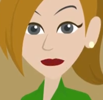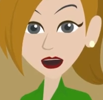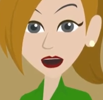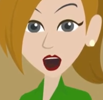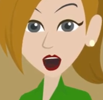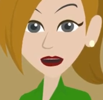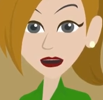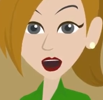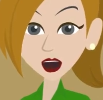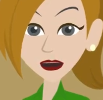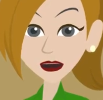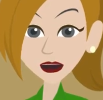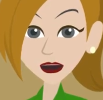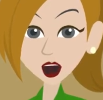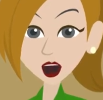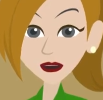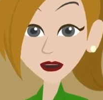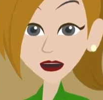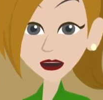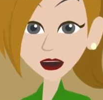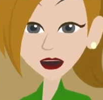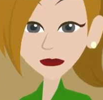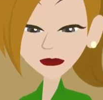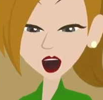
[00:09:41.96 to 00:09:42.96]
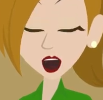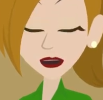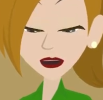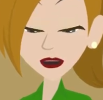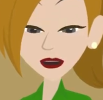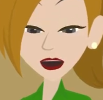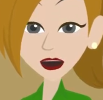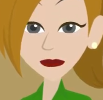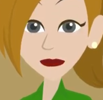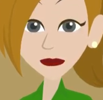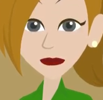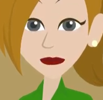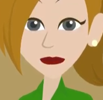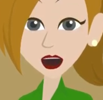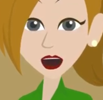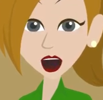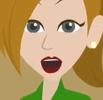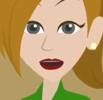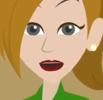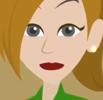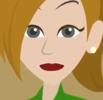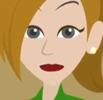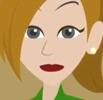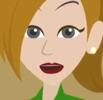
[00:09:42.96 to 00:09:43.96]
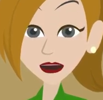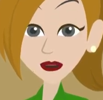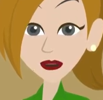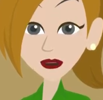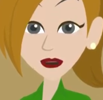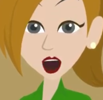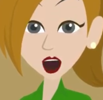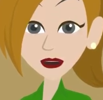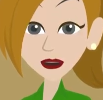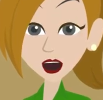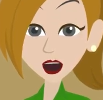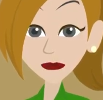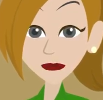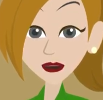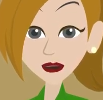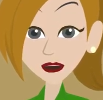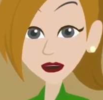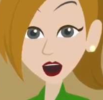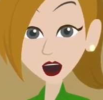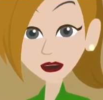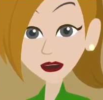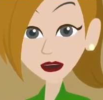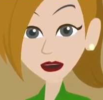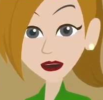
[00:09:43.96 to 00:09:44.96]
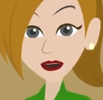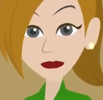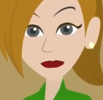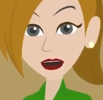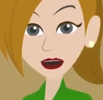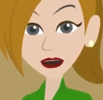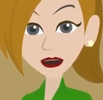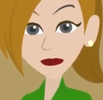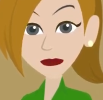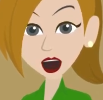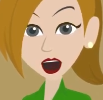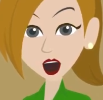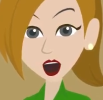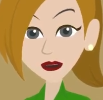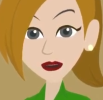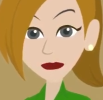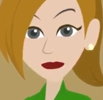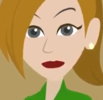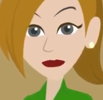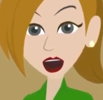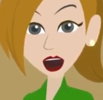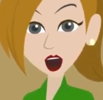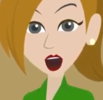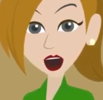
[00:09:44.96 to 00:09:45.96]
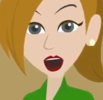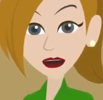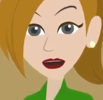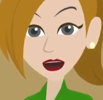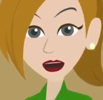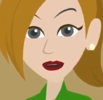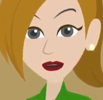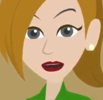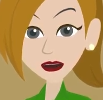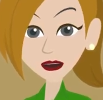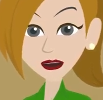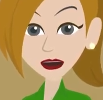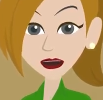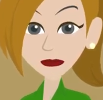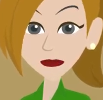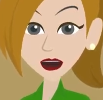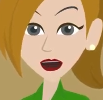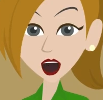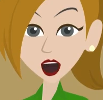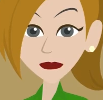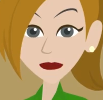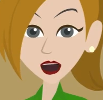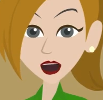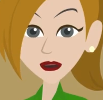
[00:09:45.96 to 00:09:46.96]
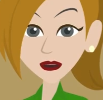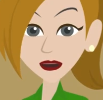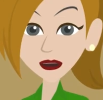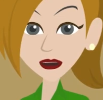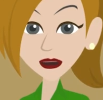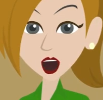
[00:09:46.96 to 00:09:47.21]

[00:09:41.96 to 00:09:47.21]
as I've been deliberately forking, working, that I've achieved a vibrational essence with a thought way more than 17 seconds,